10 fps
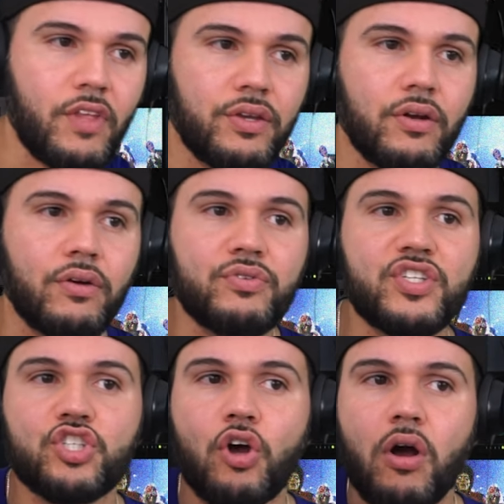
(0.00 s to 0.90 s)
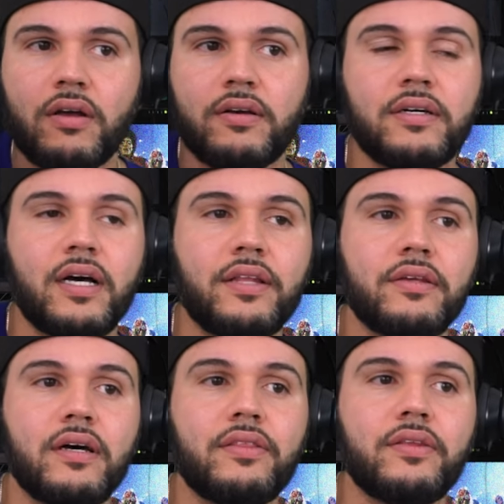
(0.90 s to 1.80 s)
you know, using chalk on
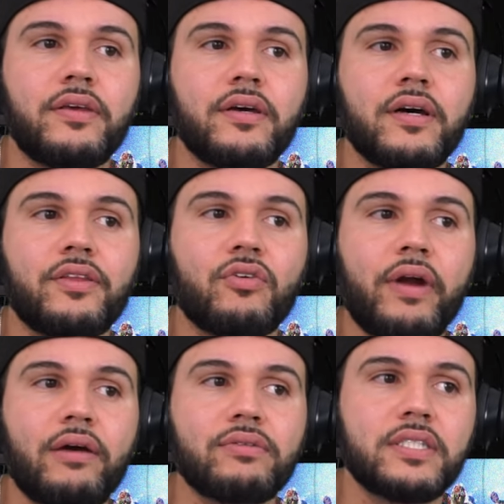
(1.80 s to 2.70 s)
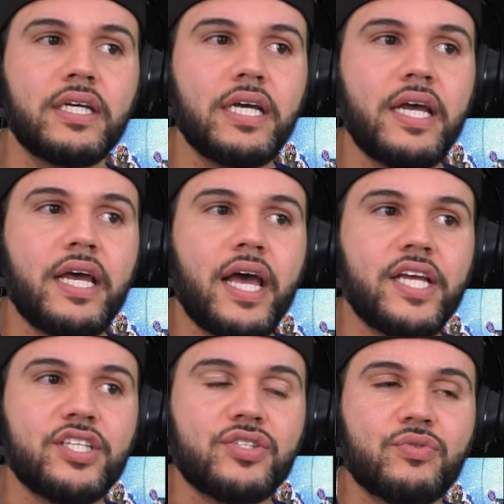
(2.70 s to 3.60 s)
the on the uh, on the ground,
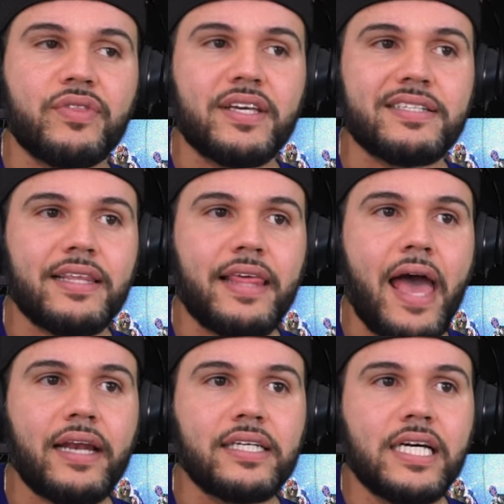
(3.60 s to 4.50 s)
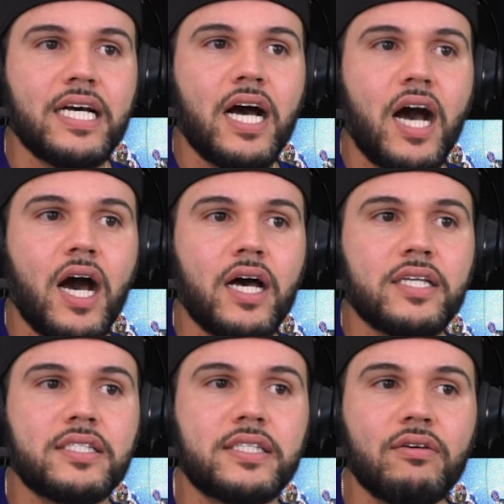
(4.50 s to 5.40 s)
and doing things like that. Uh,
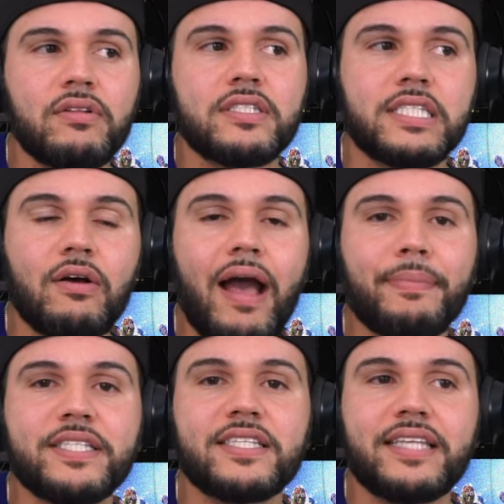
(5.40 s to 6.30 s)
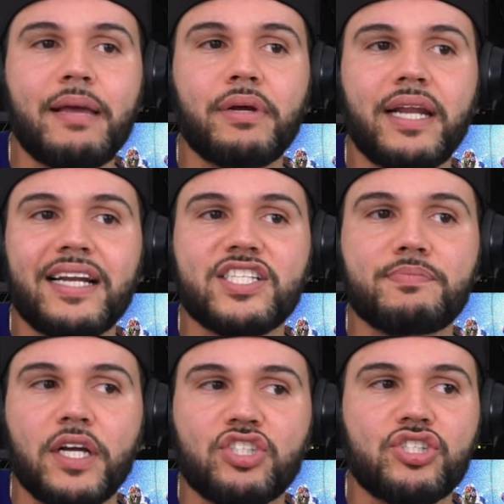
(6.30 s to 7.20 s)
still, still happens today, but not as
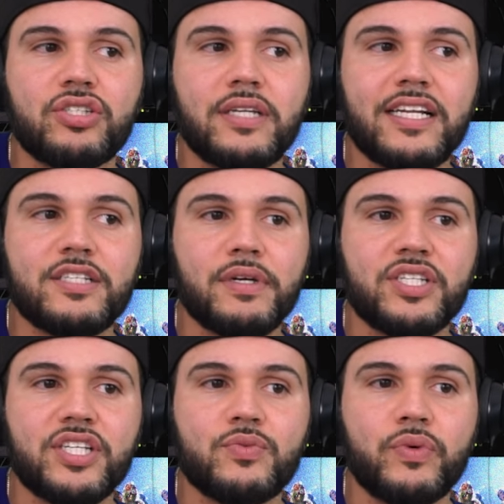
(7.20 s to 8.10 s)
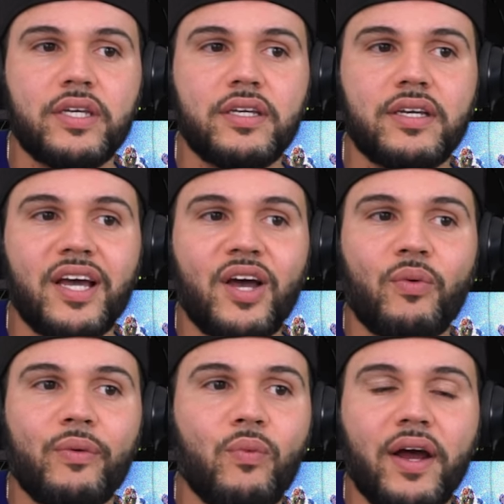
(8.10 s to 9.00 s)
much, not as much as we
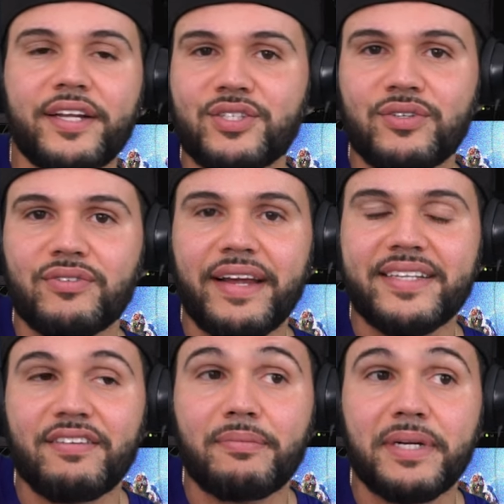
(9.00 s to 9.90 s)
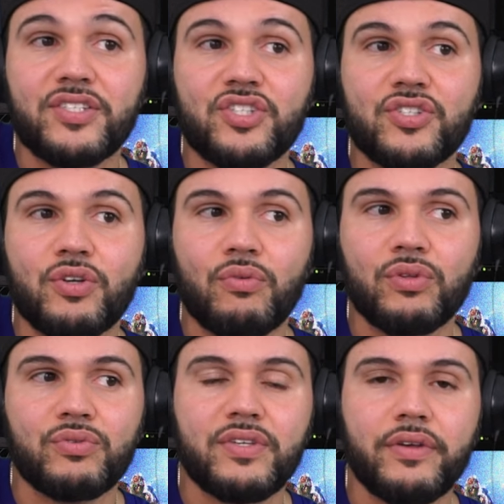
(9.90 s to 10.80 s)
we wanted to, right? Because everybody's just so
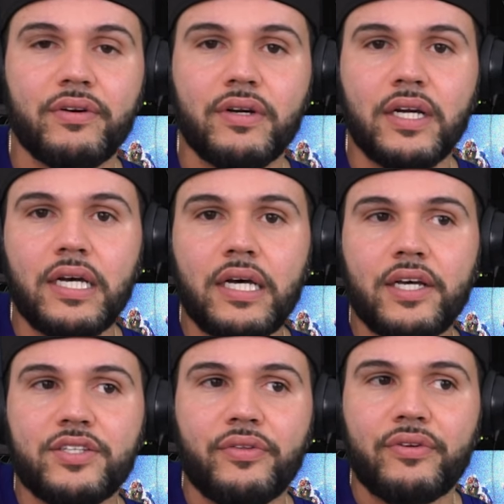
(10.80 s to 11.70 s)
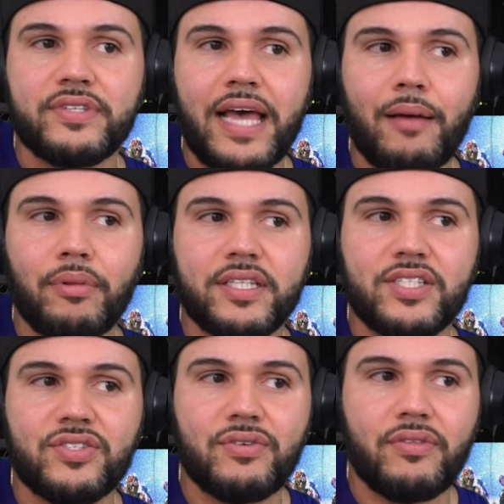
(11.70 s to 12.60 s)
glued to their to their
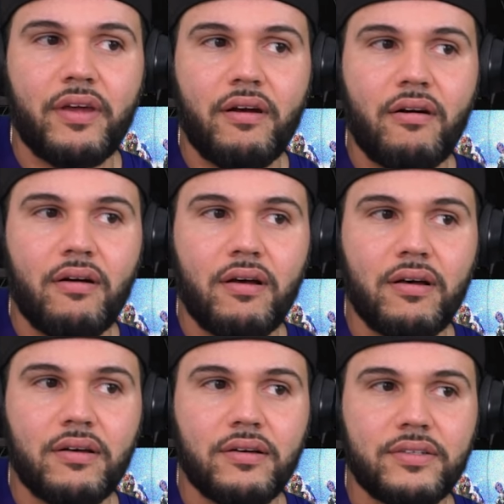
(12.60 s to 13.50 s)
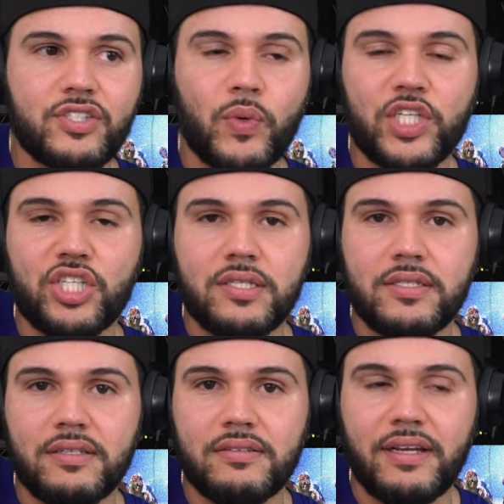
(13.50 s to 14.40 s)
tablets, to their uh,
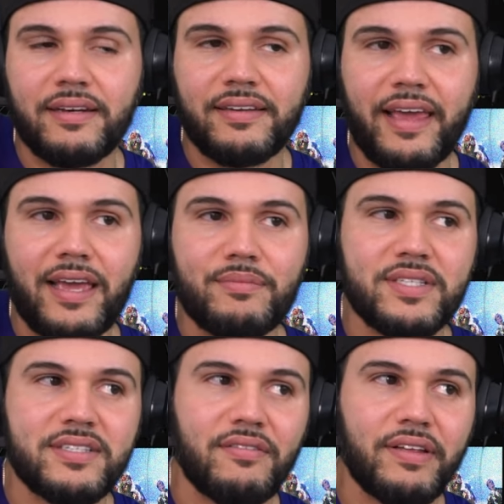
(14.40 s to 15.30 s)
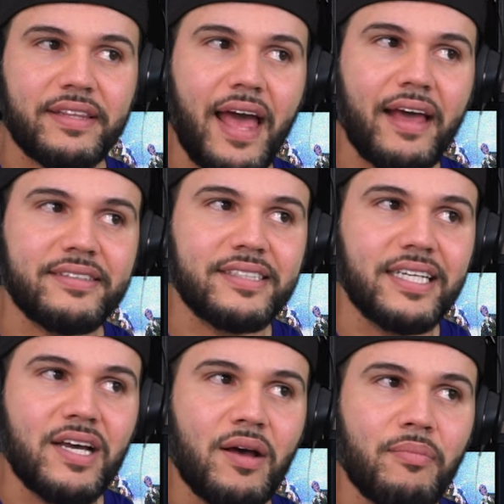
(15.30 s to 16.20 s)
switches, and and games and stuff like that.
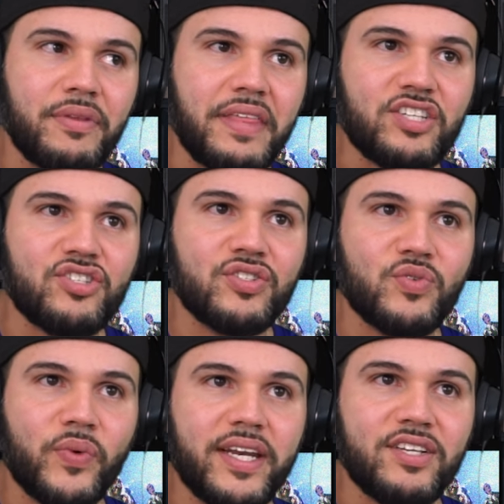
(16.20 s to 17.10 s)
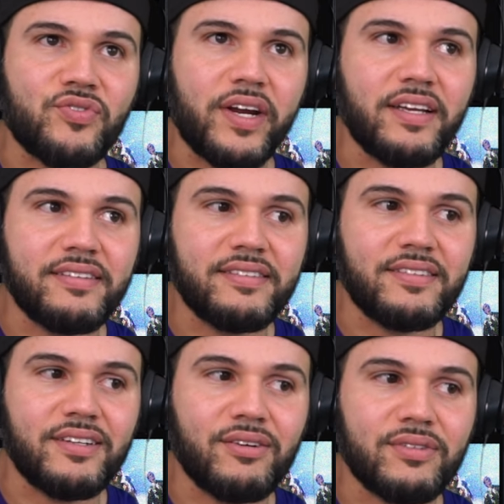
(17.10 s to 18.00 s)
But that's just the way it is, right?
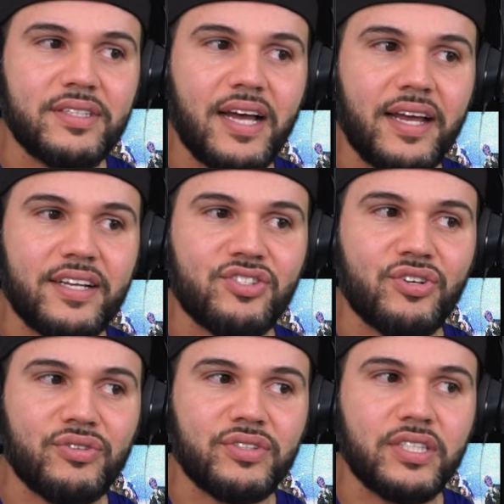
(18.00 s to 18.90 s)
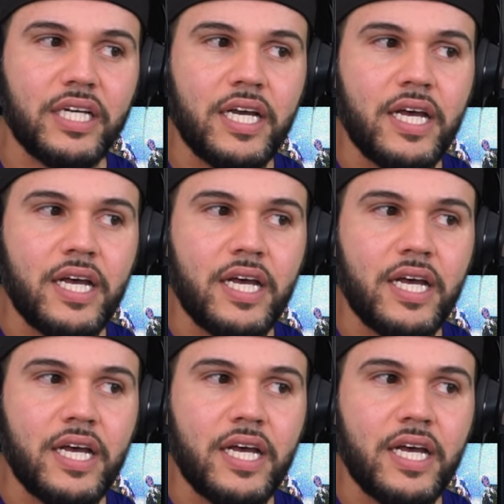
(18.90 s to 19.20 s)
You know, the tide has turned.